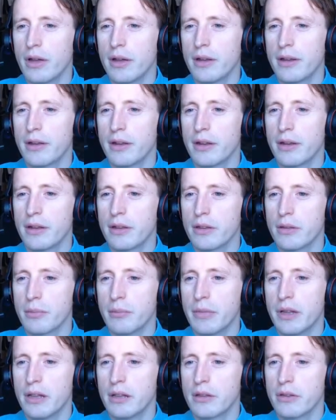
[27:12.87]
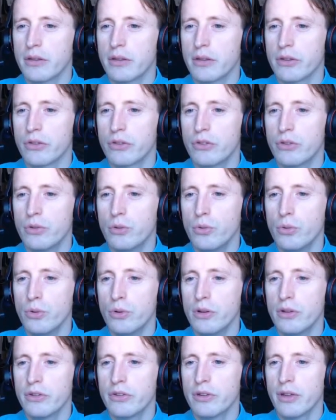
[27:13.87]
then he smells the
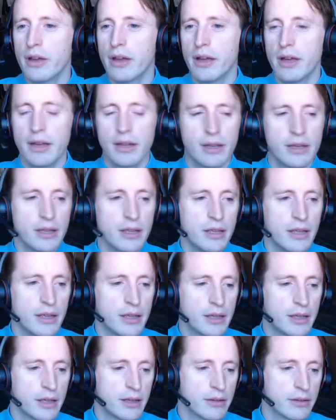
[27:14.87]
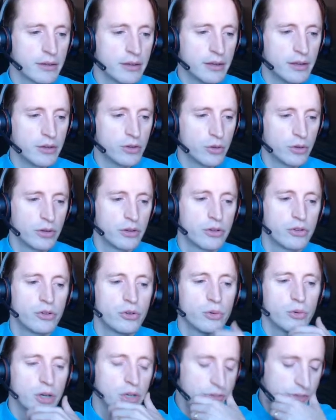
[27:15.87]
sewers and he gets into the
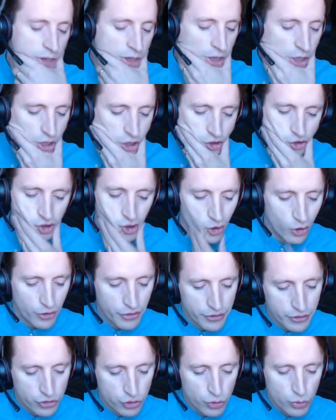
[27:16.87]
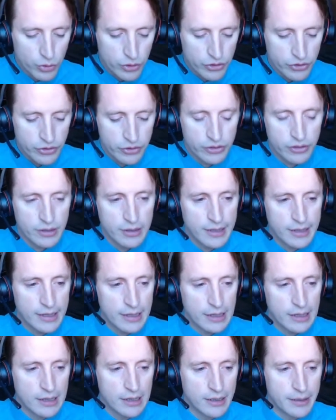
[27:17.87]
sewers. So the sewers is a
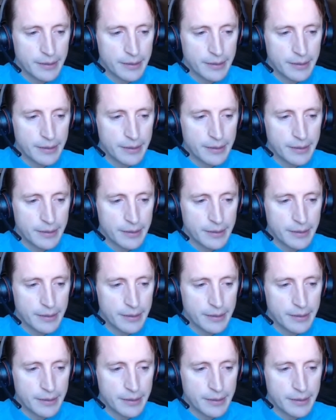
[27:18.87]
little